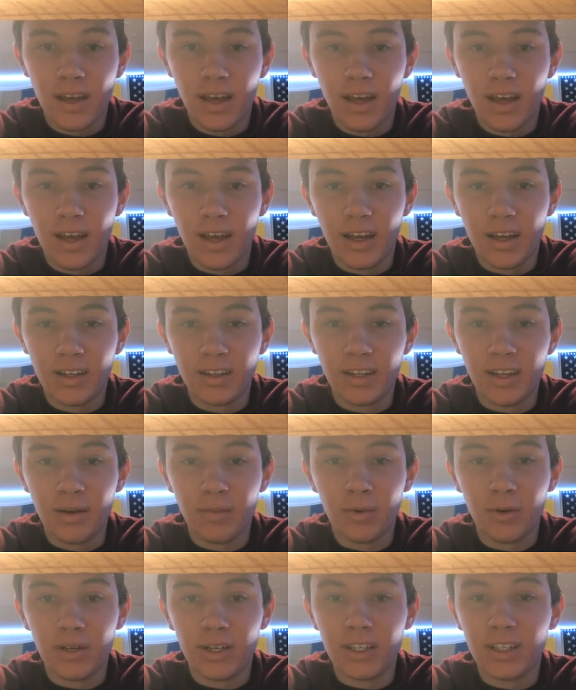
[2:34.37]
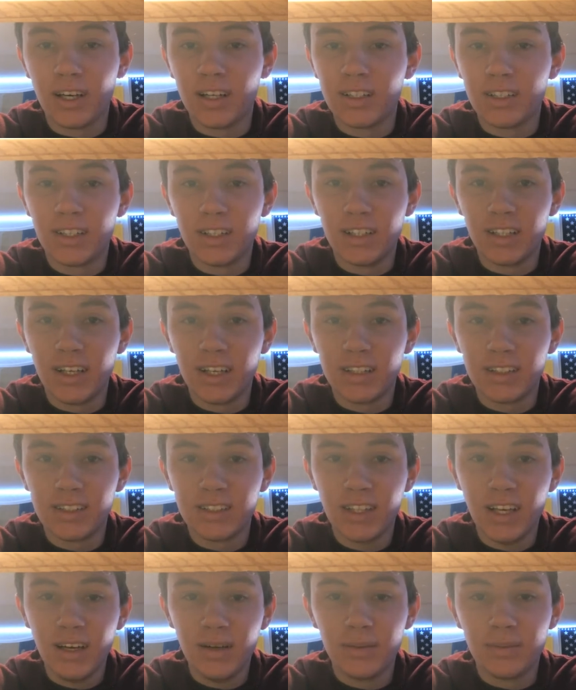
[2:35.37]
And then we'll get on to the next
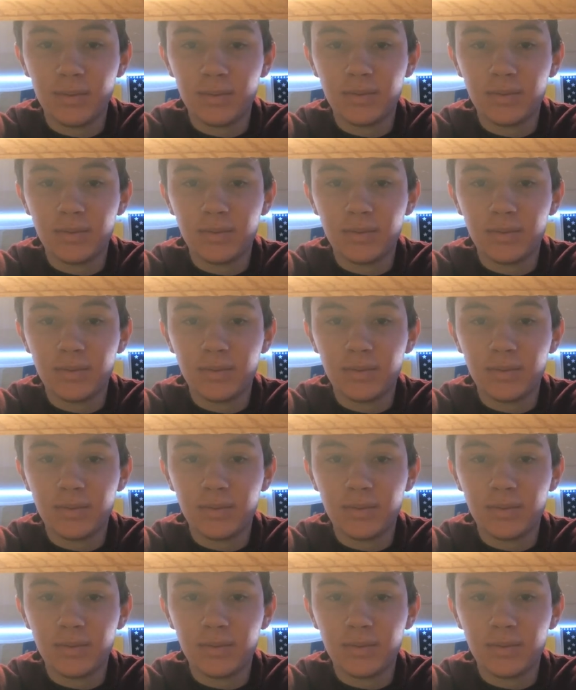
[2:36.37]
step.